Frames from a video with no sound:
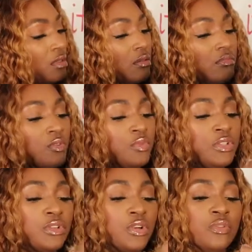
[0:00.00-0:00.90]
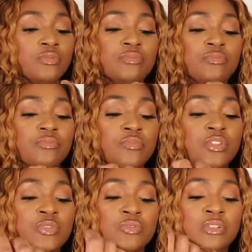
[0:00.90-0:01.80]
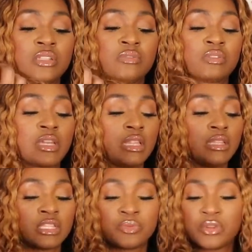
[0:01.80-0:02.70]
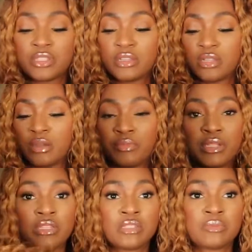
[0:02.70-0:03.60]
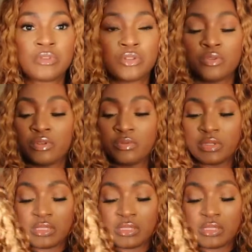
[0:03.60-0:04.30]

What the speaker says: but we know once we're dealing with AliExpress hair companies, it's been coated with